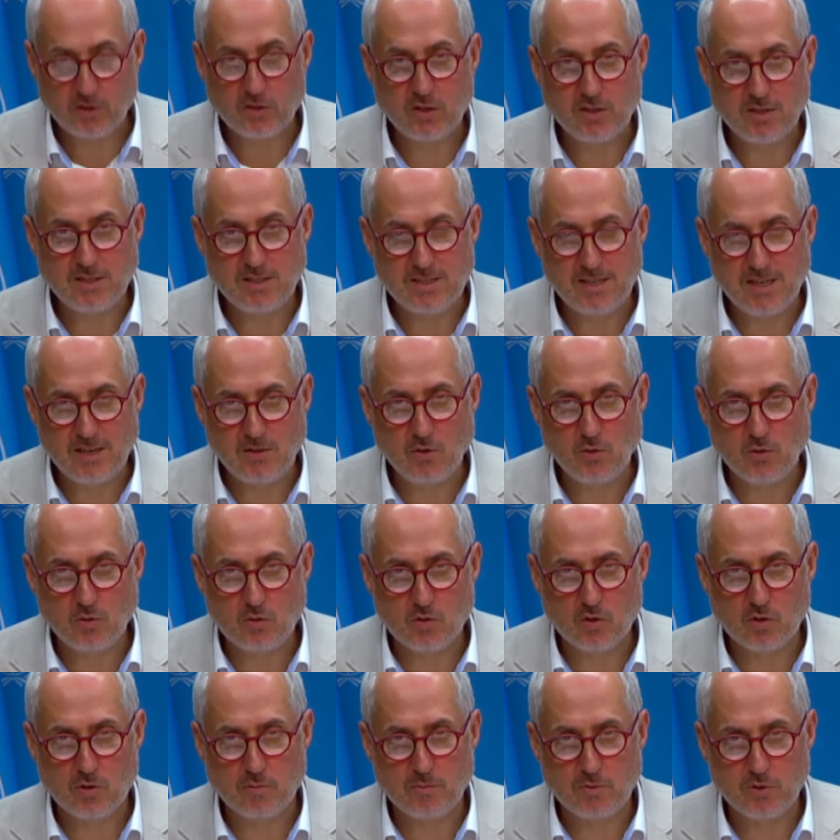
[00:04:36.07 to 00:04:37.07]
continue
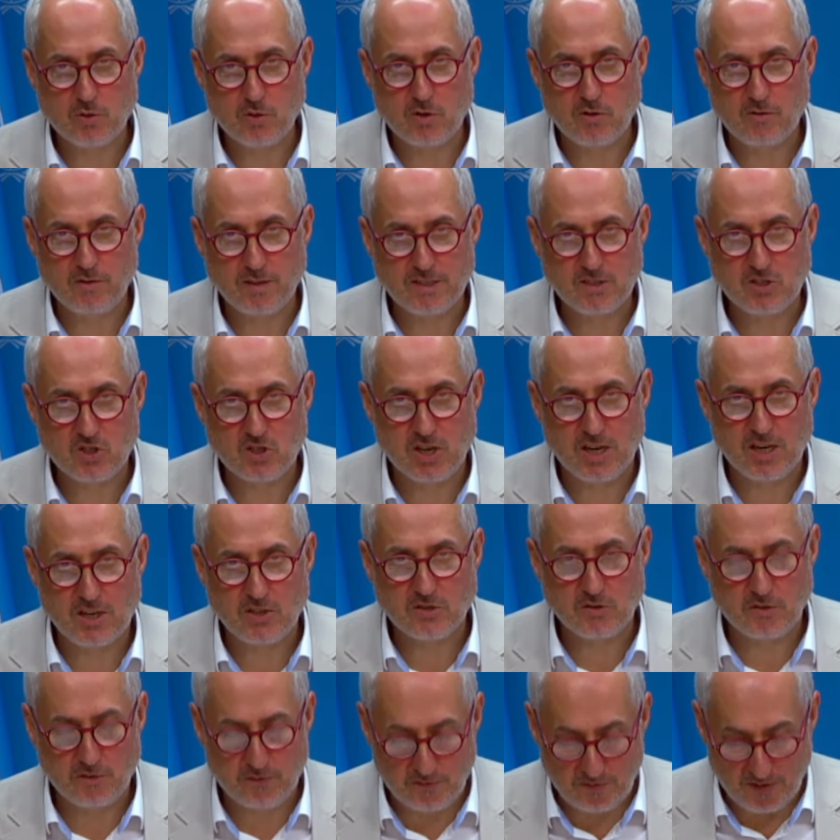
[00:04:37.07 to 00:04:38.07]
to observe
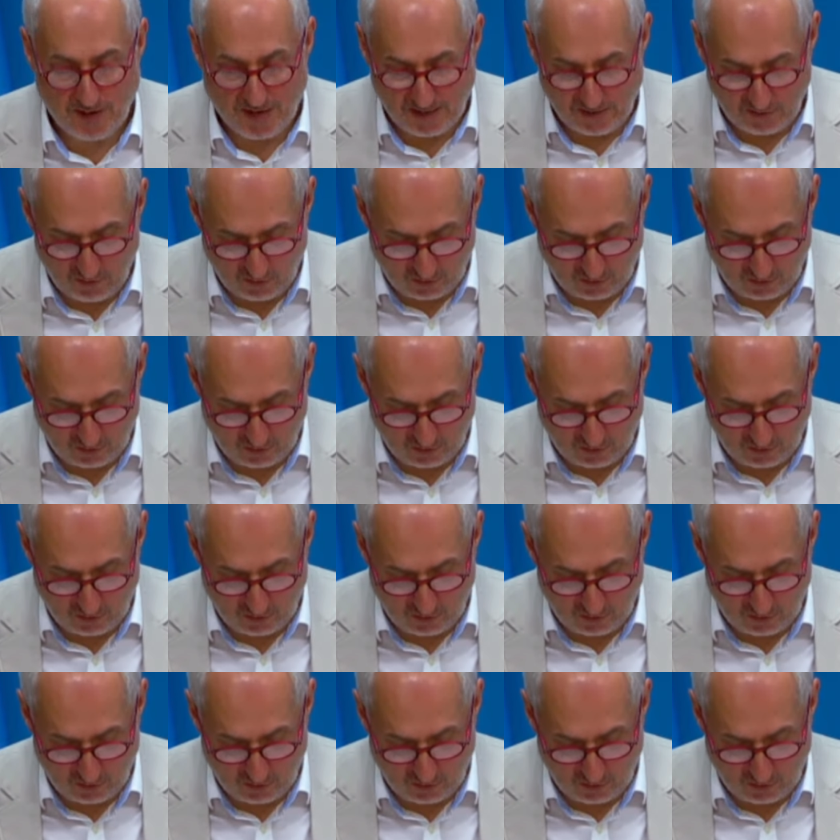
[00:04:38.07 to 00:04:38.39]
exchange of fire